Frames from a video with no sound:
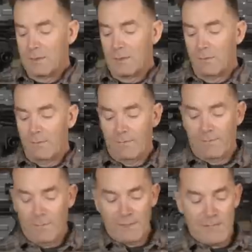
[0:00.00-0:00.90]
So,
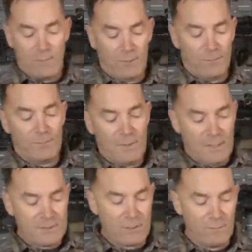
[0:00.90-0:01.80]
for example,
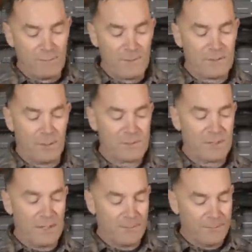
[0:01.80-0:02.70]
let's go from the top
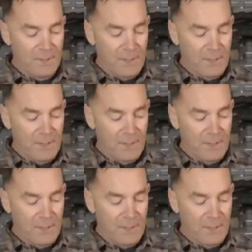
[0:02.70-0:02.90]
side.